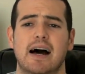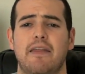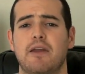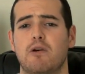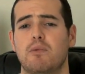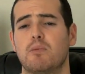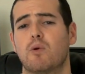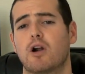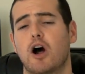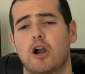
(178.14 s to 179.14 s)
I think it would be
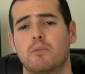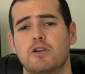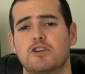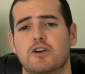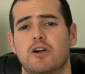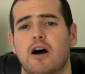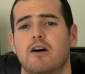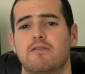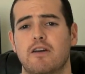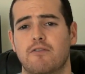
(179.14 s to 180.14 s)
more a harbinger
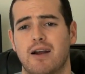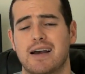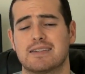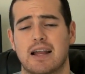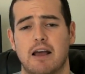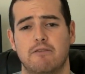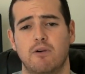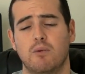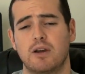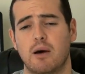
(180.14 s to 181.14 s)
of a Verizon
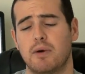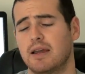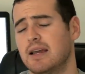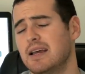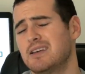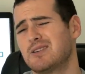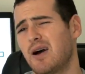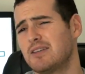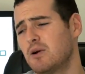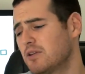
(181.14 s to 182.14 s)
iPhone coming. So
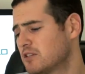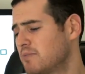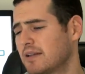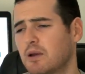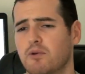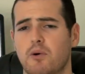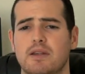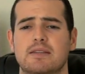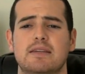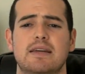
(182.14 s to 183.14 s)
I don't expect that we're going
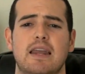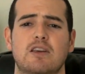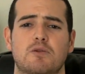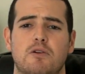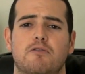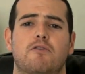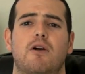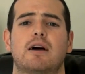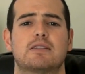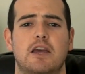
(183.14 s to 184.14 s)
to see any sort of
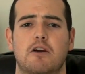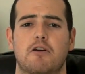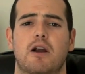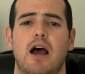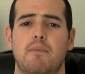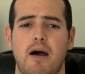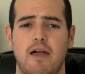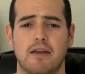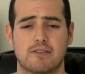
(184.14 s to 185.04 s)
cross-carrier iPad. I